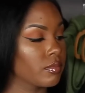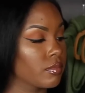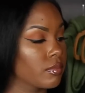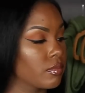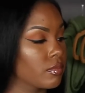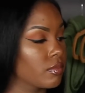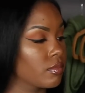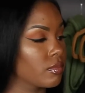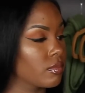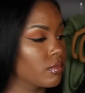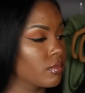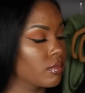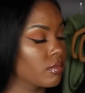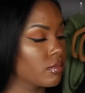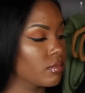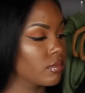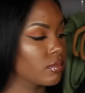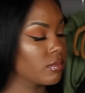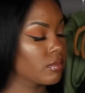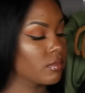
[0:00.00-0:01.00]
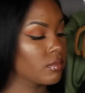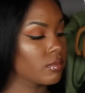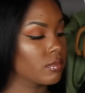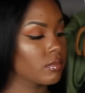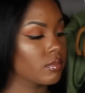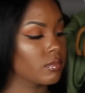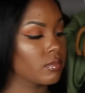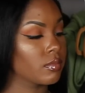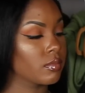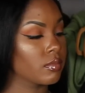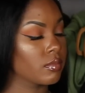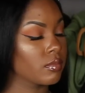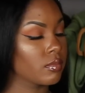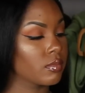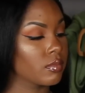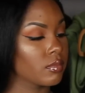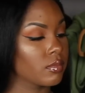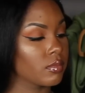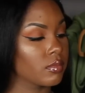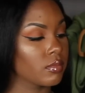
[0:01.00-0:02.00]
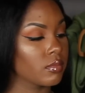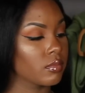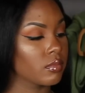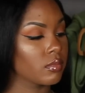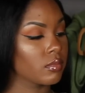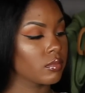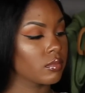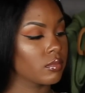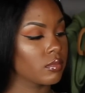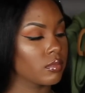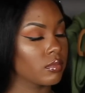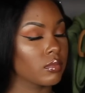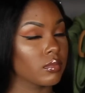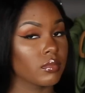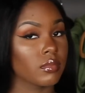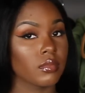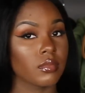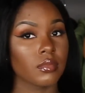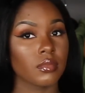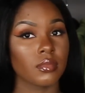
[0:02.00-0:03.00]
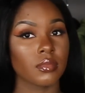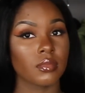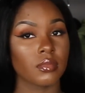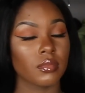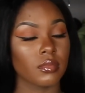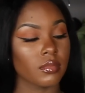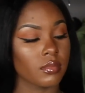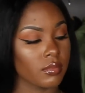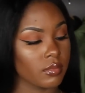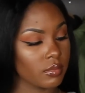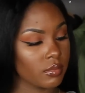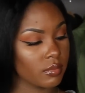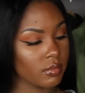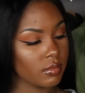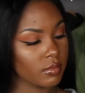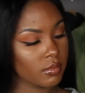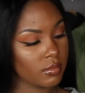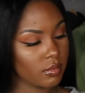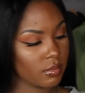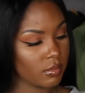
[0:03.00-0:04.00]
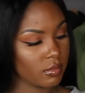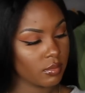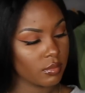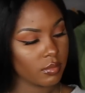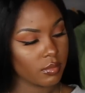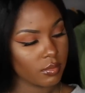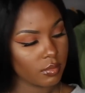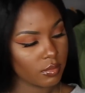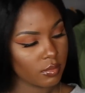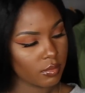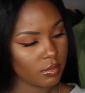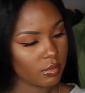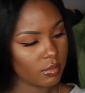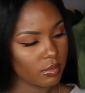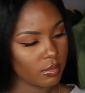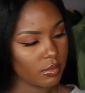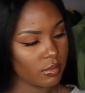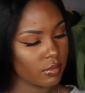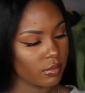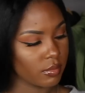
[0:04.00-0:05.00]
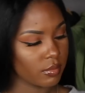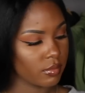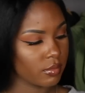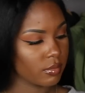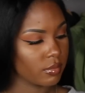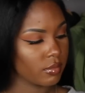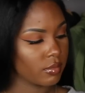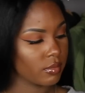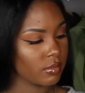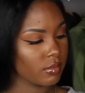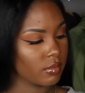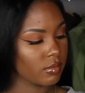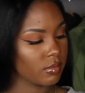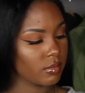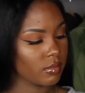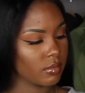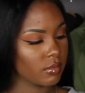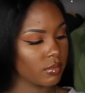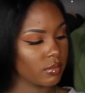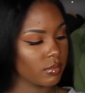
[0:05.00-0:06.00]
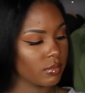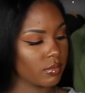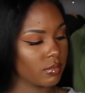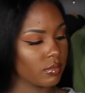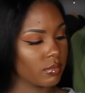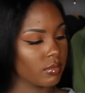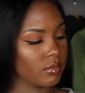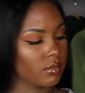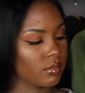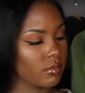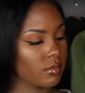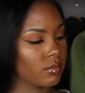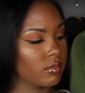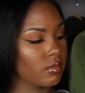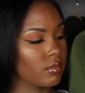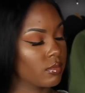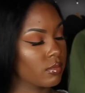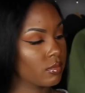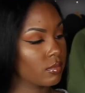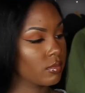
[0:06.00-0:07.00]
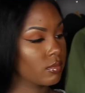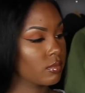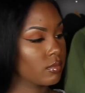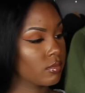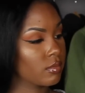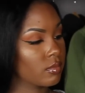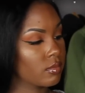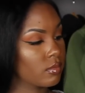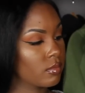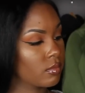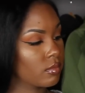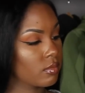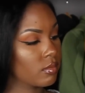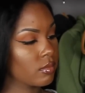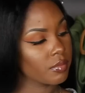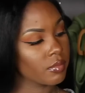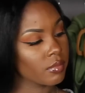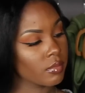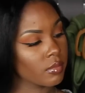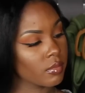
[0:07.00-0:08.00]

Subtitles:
This person isn't speaking.